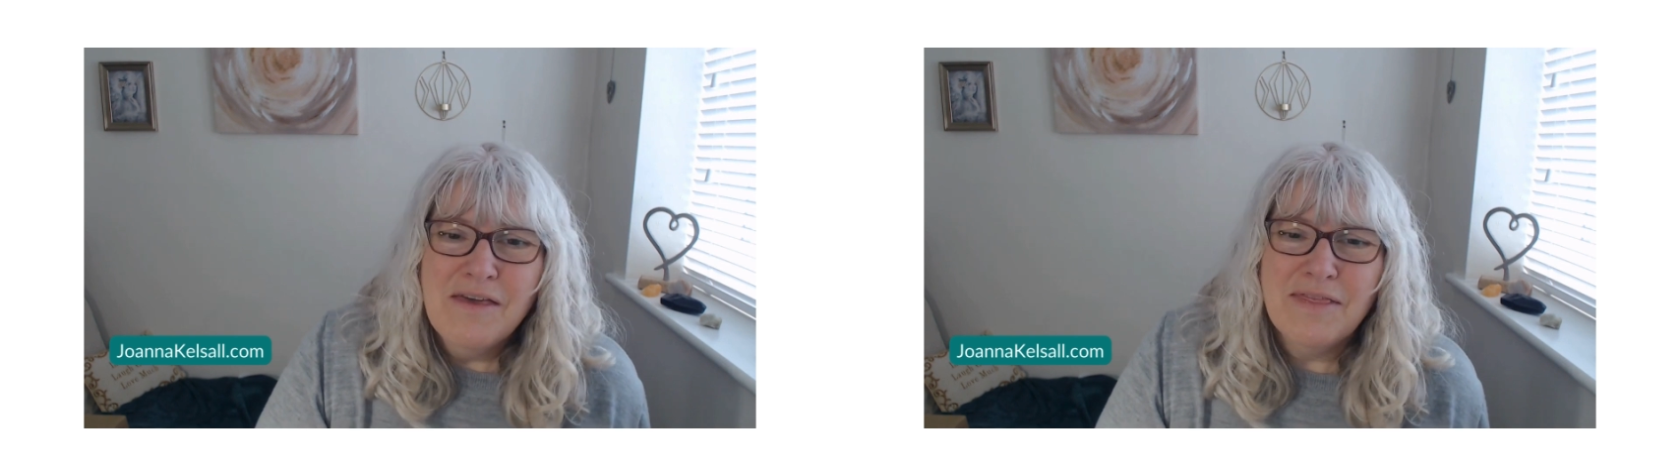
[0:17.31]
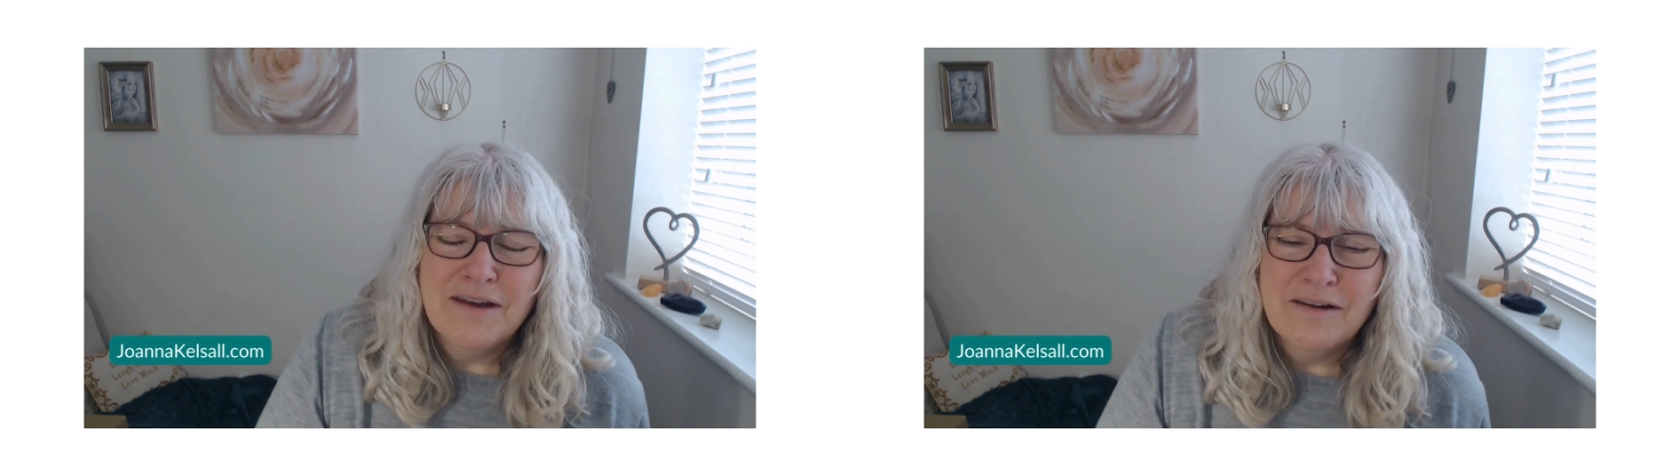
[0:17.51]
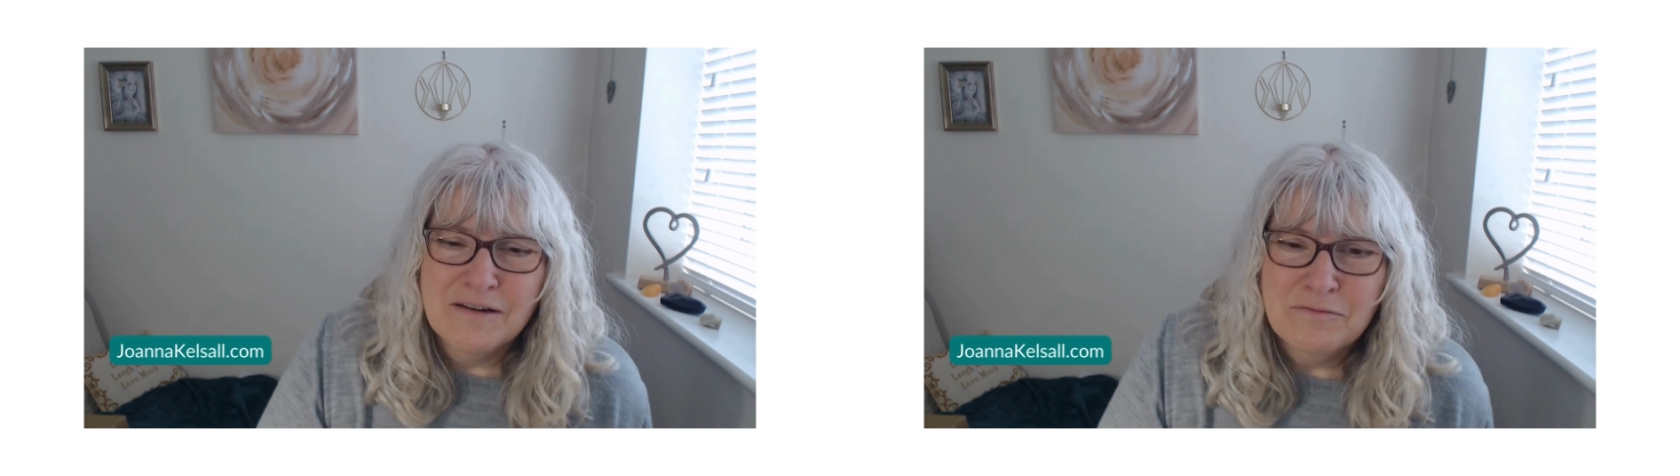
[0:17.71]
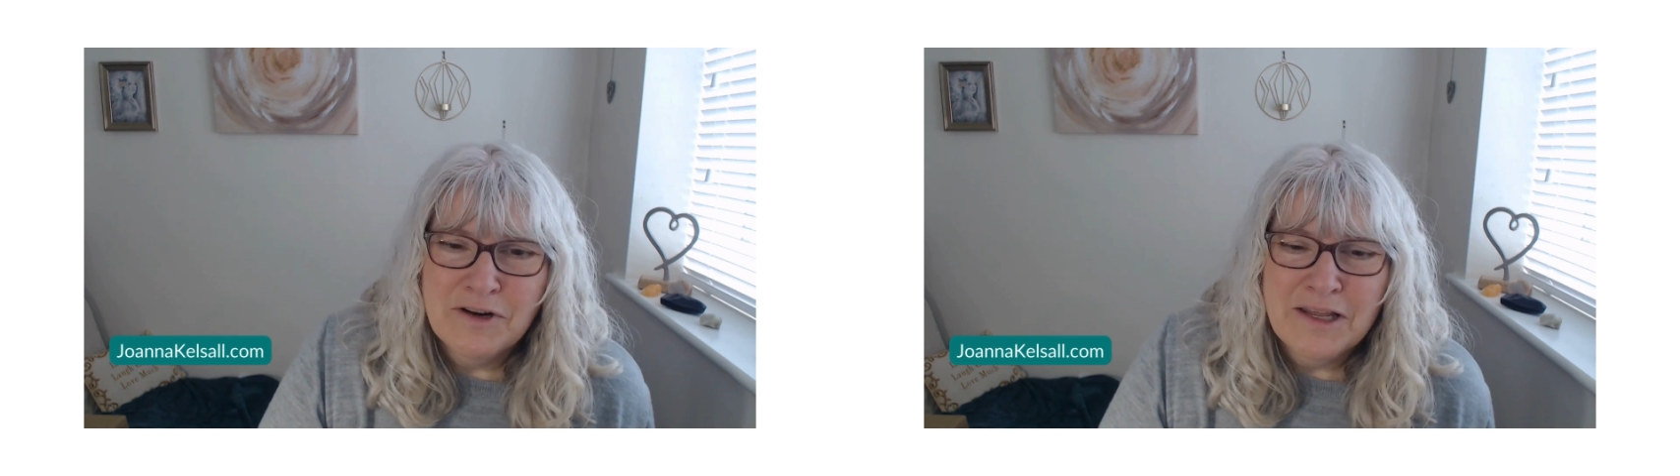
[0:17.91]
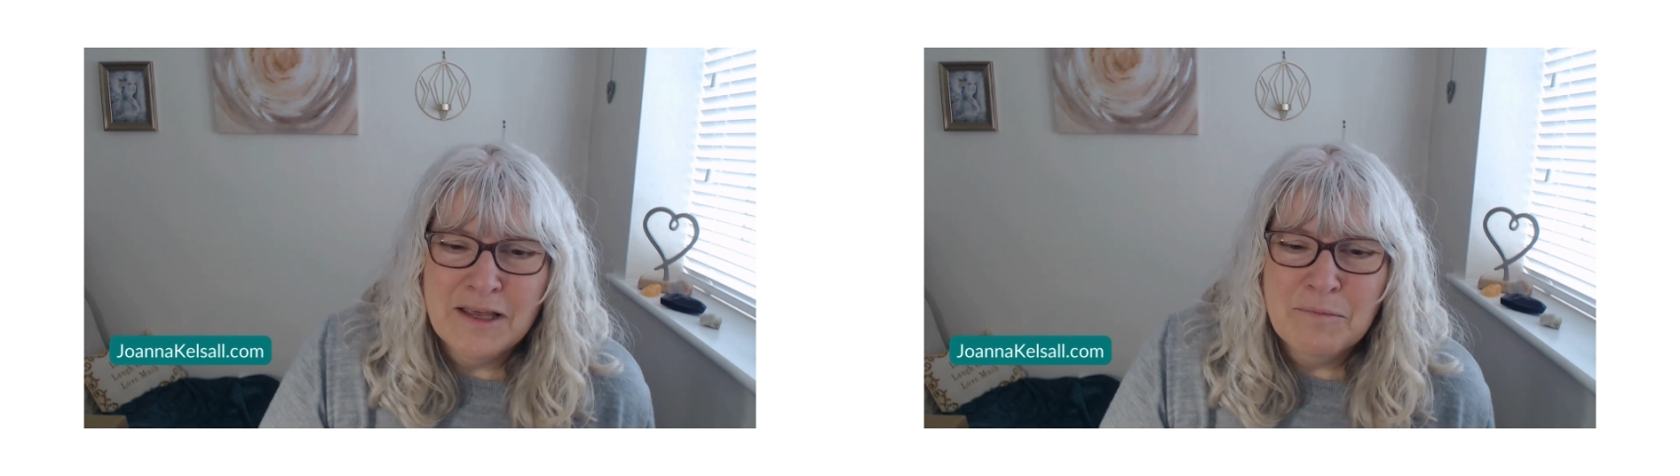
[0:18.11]
then I'm
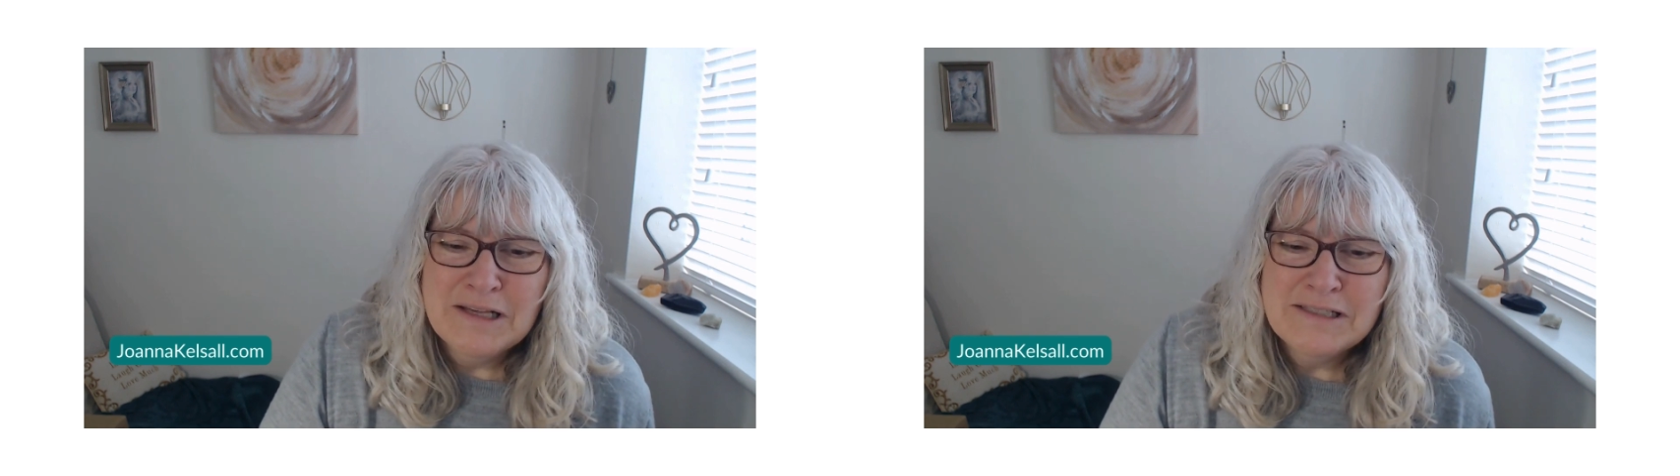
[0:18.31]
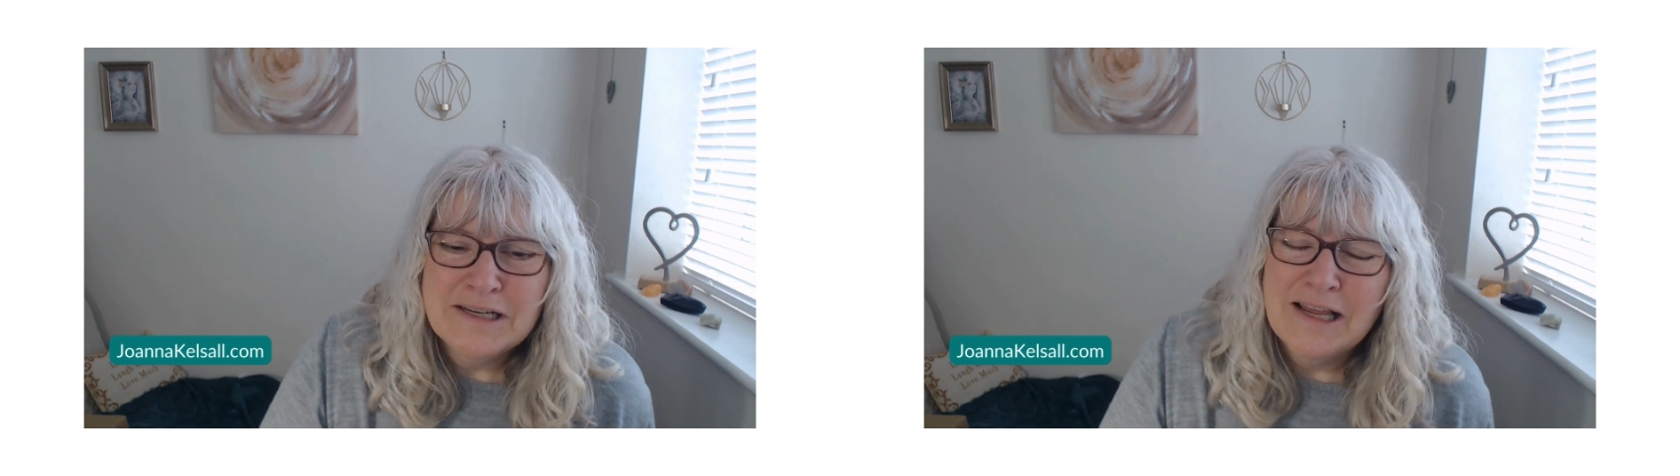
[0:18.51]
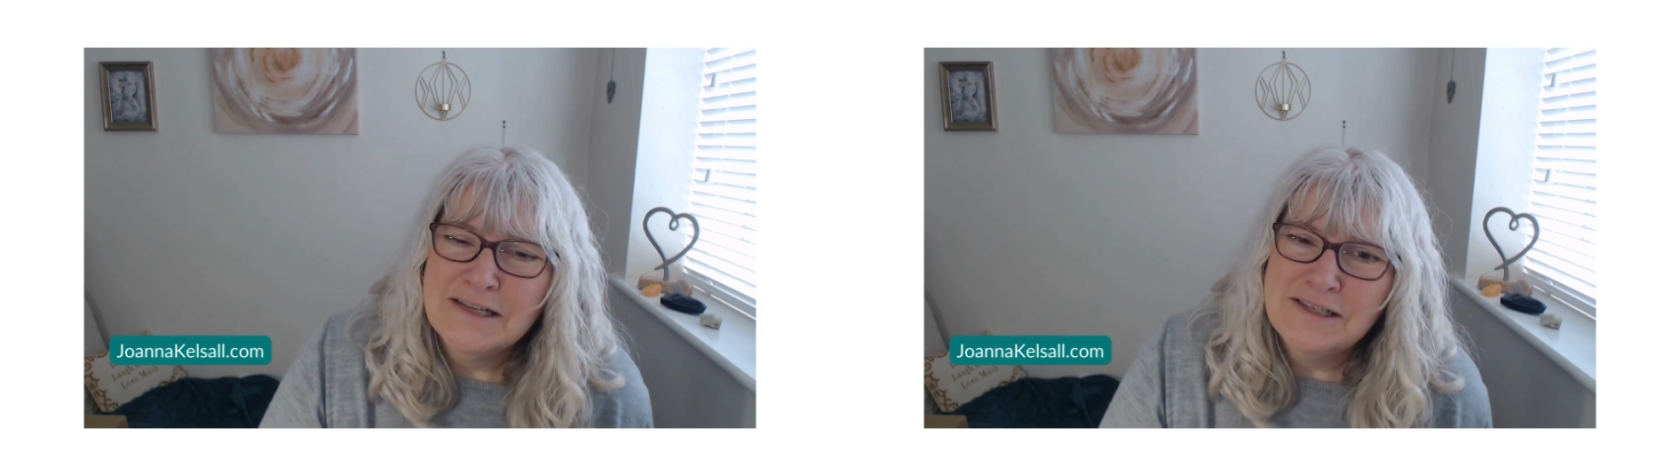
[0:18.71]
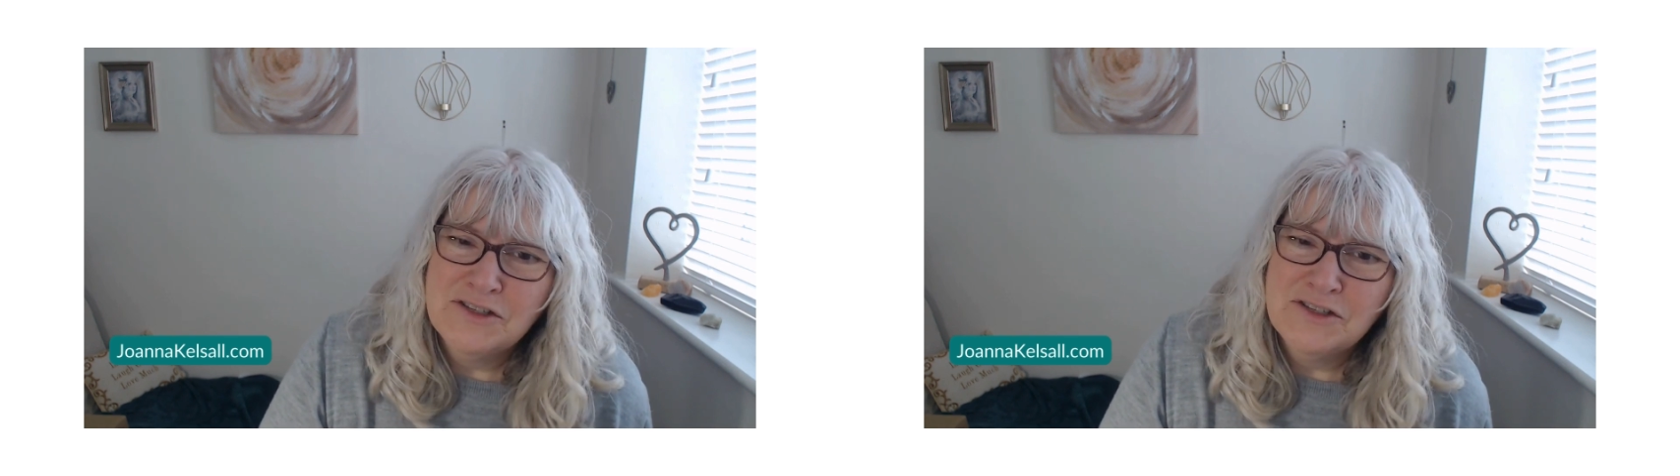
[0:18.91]
running a masterclass